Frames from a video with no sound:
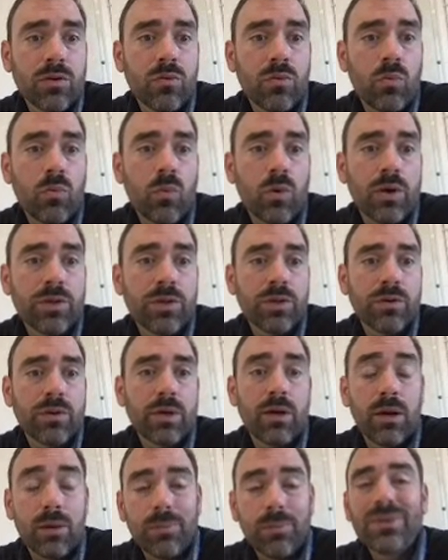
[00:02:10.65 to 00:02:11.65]
1
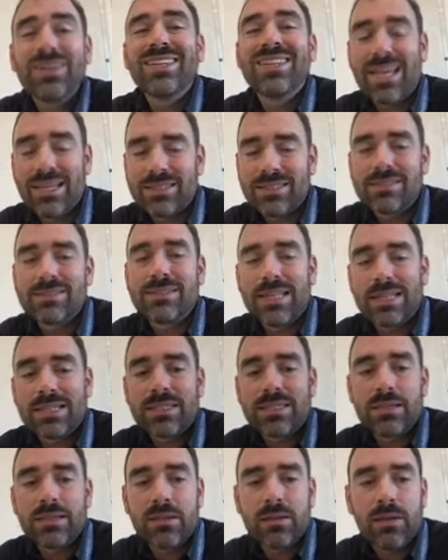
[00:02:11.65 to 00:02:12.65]
unit up. Yes,
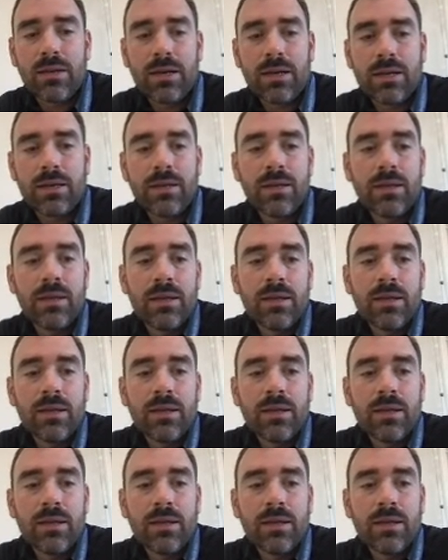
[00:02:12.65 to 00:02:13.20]
that's on the line.